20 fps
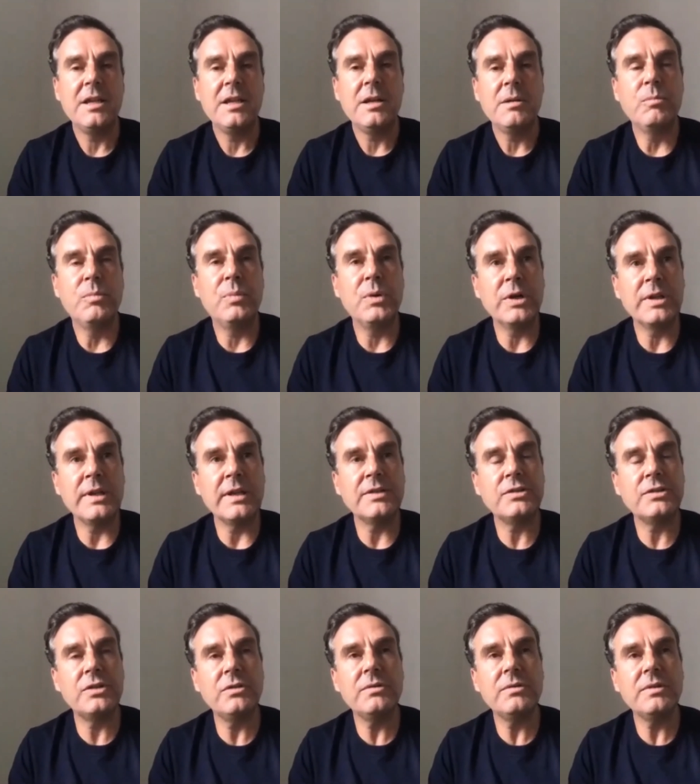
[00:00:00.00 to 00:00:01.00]
But as
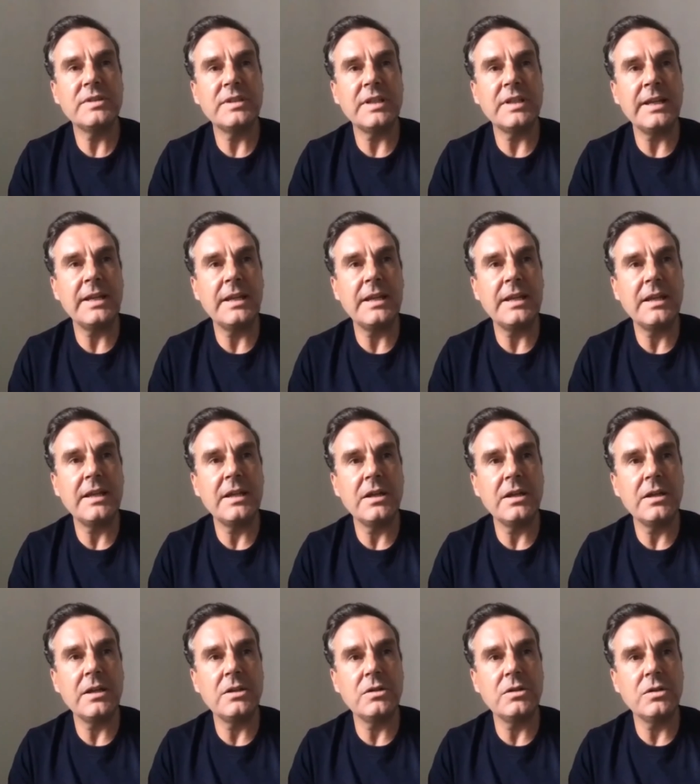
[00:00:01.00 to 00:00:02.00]
soon as they
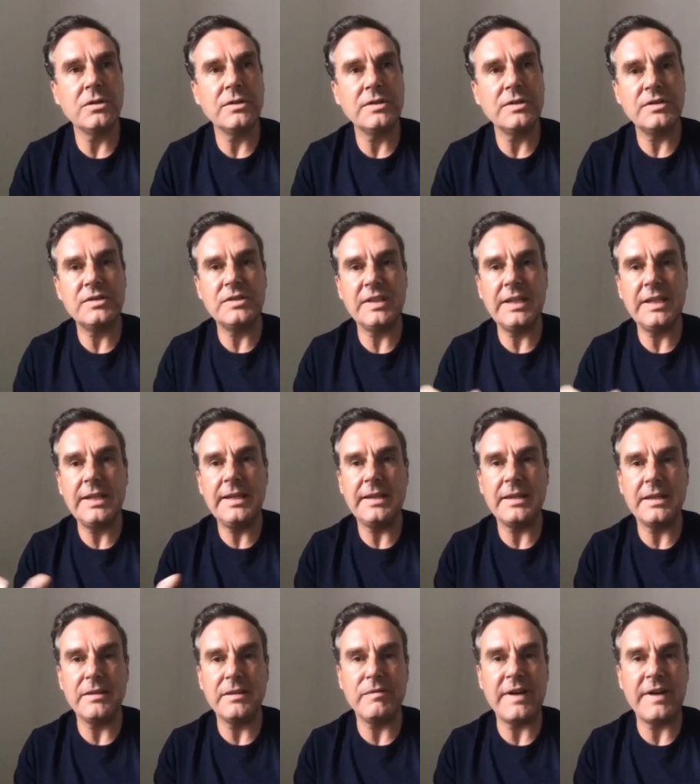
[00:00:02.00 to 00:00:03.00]
could see
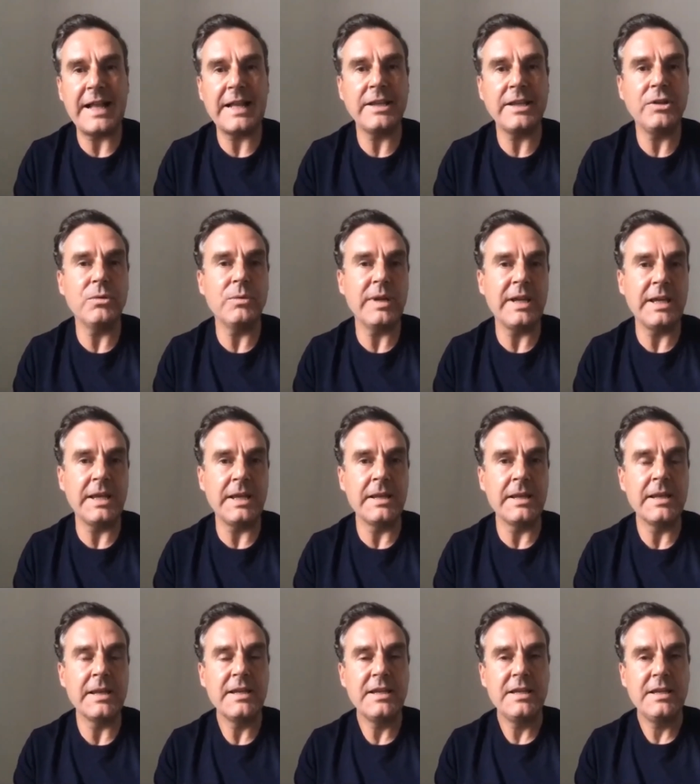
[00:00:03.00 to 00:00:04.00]
the value
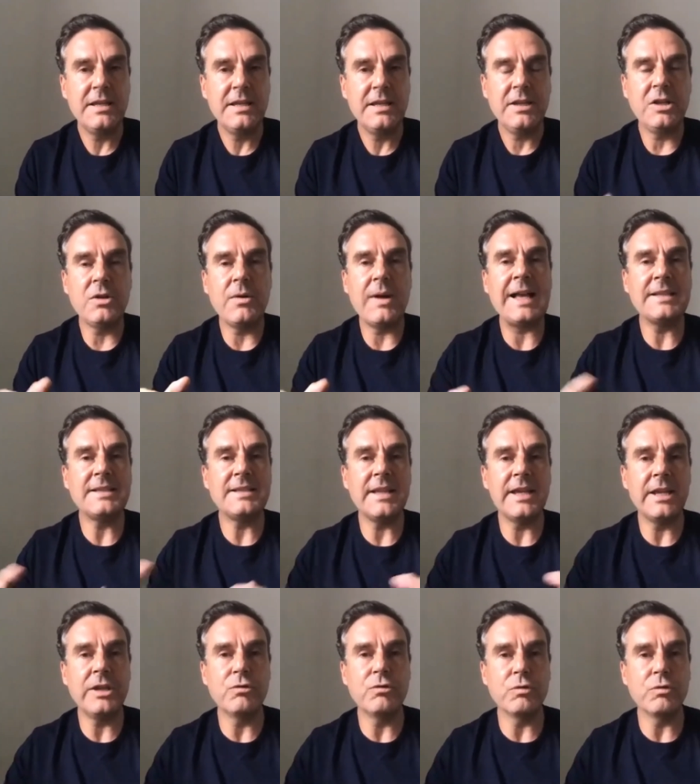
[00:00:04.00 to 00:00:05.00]
in you know as
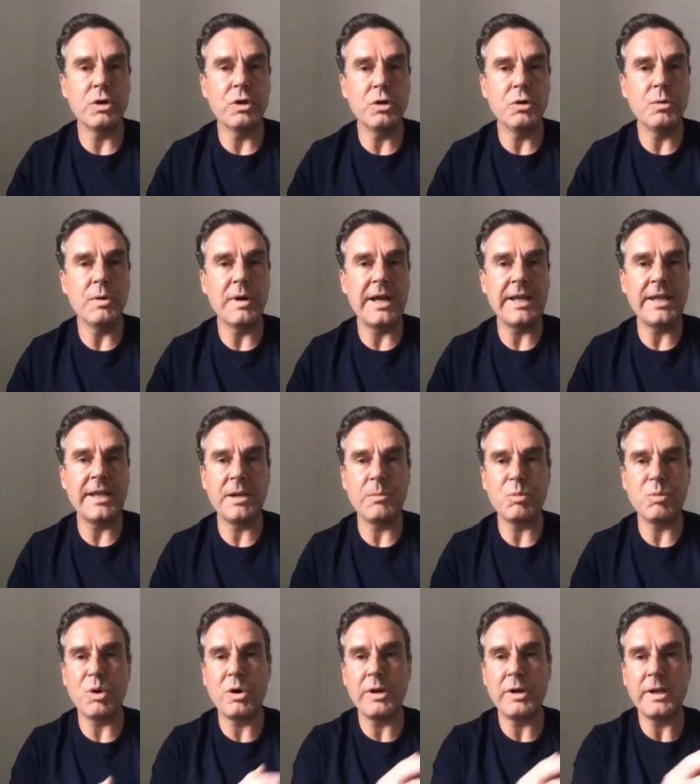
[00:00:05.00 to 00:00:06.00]
they grew and they
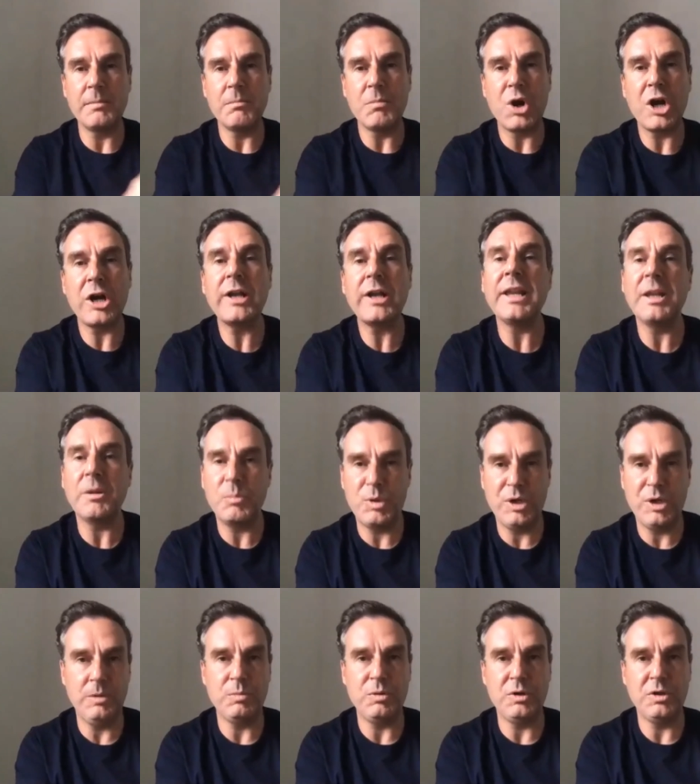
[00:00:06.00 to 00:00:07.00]
brought in marketing
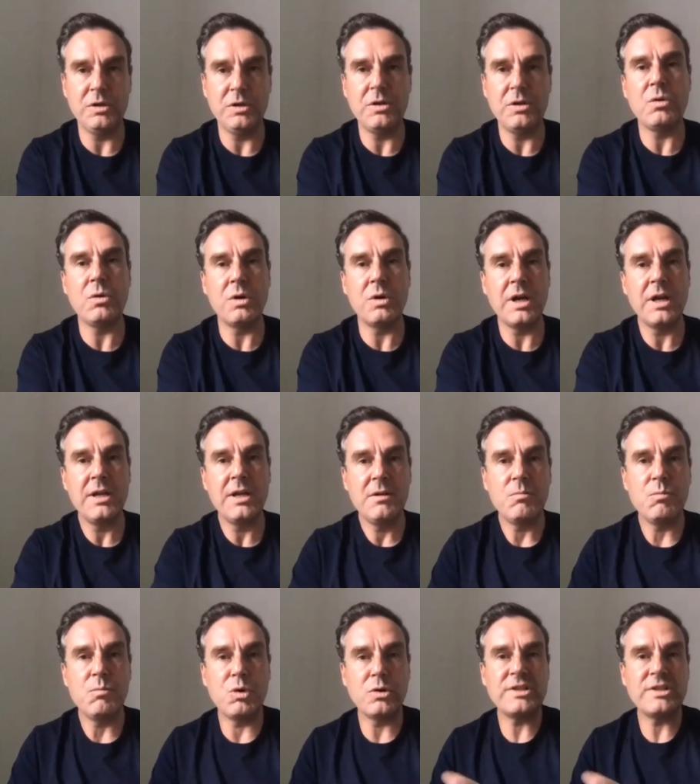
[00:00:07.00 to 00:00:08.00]
people or
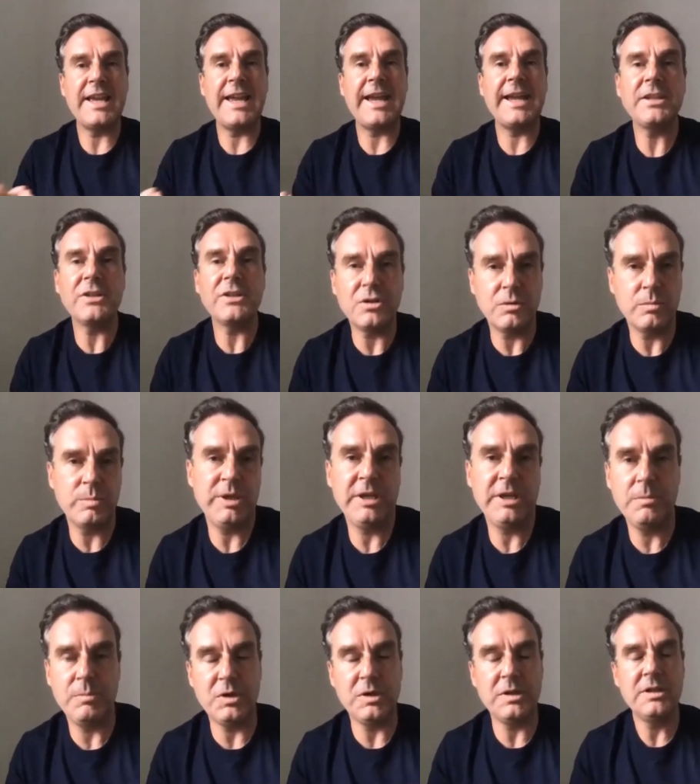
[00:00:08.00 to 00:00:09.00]
more technical
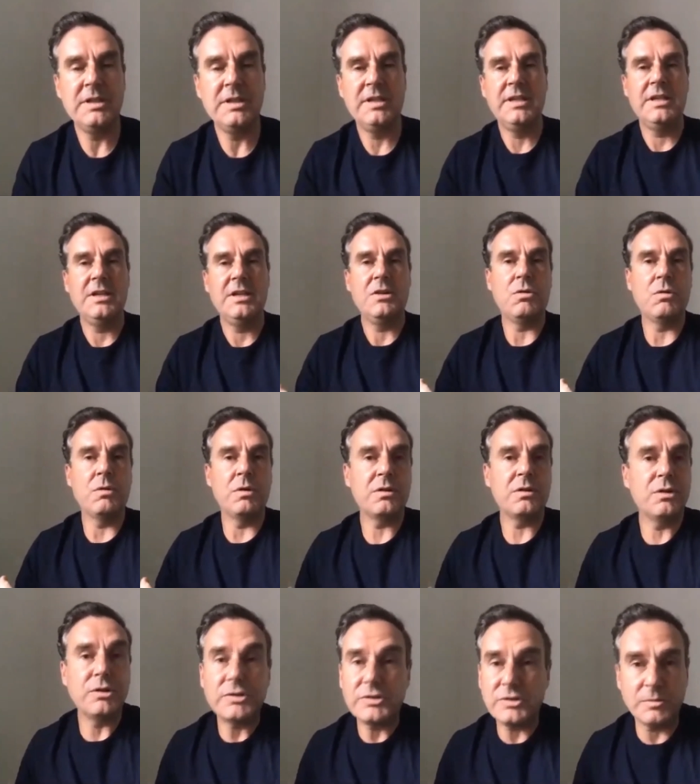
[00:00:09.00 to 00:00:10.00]
people or
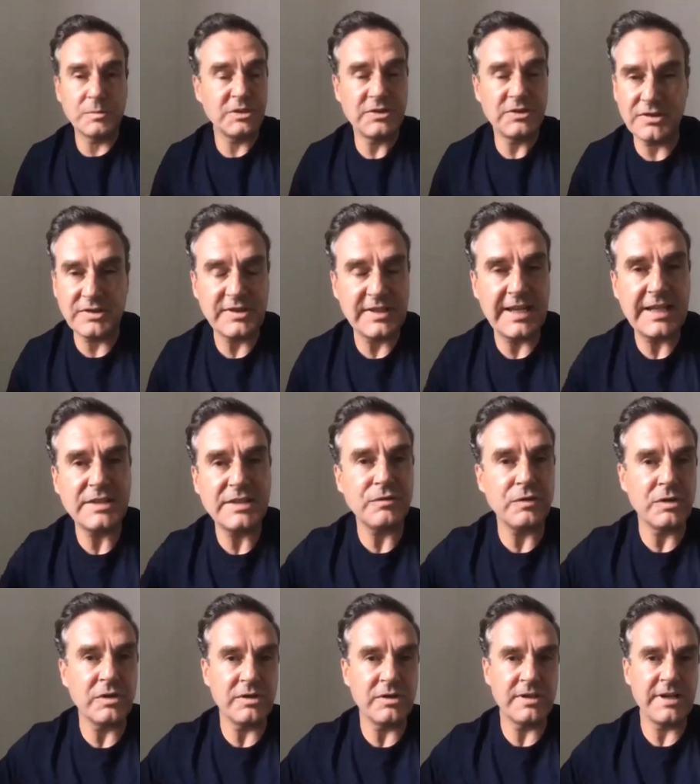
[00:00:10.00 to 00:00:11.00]
customer success
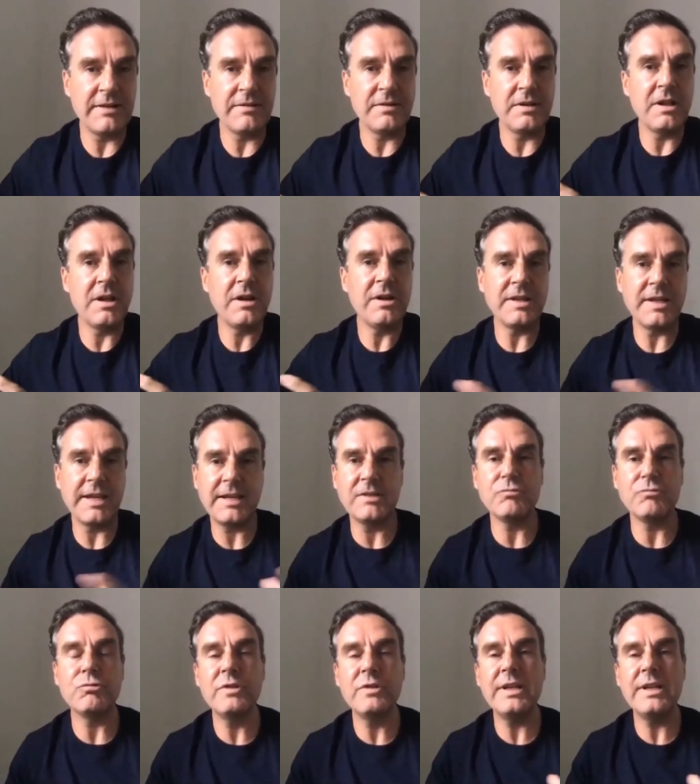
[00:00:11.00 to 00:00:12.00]
further down the line they
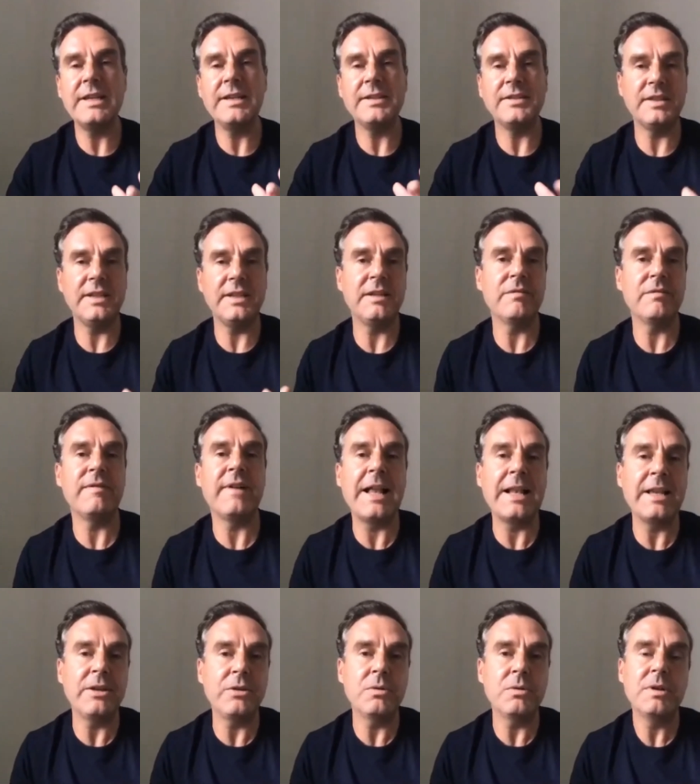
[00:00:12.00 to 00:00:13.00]
could really see the
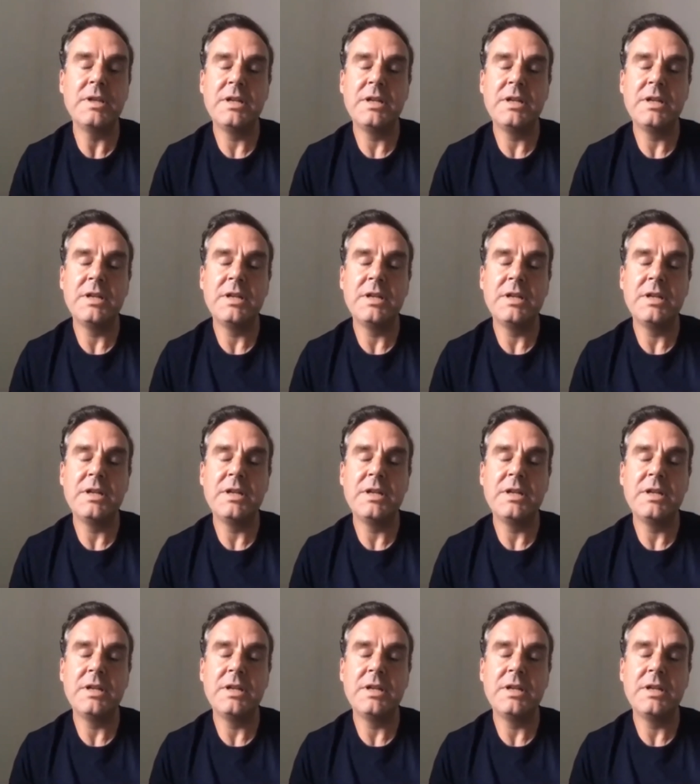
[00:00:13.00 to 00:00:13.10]
value